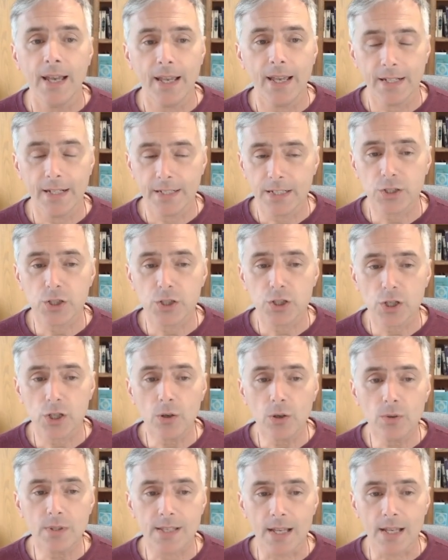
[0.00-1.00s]
and it
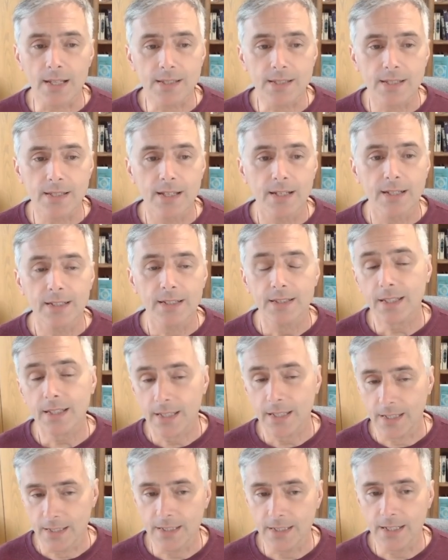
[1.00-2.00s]
shows us the
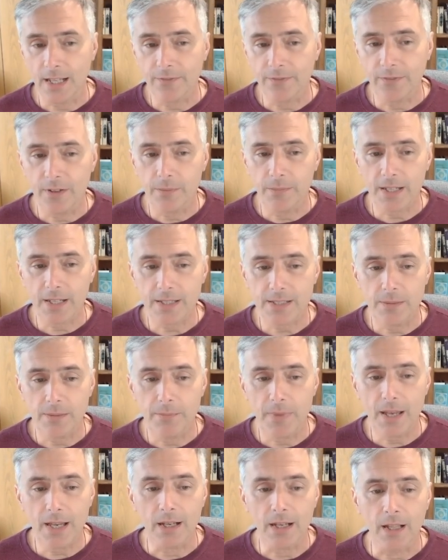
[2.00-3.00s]
hidden
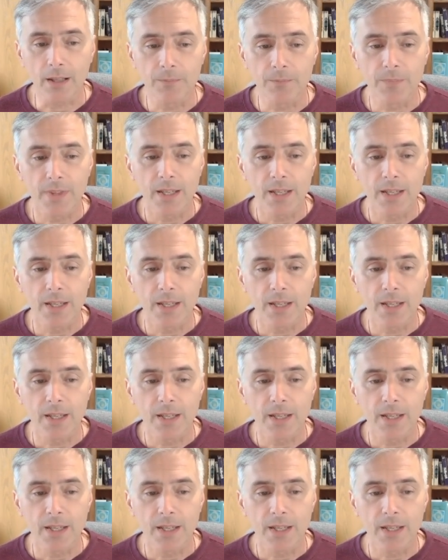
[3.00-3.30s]
FMXML.